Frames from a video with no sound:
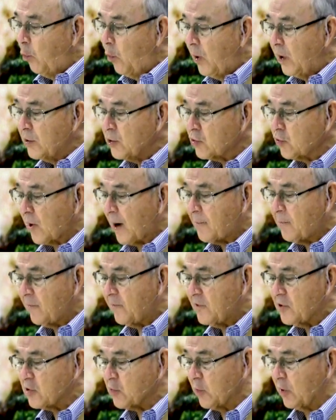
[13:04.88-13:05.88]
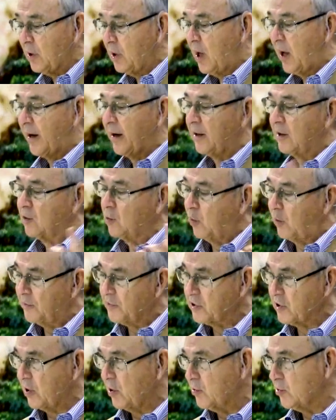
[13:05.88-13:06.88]
one tribe of Israel on it
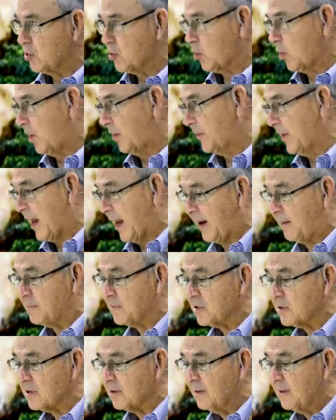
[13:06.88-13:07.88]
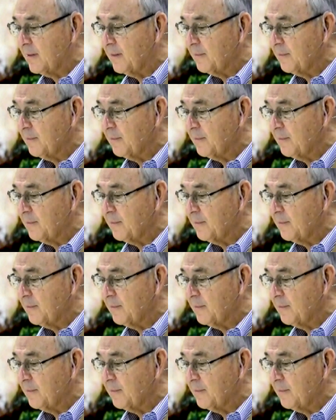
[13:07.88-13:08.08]
12 stones, 12 names.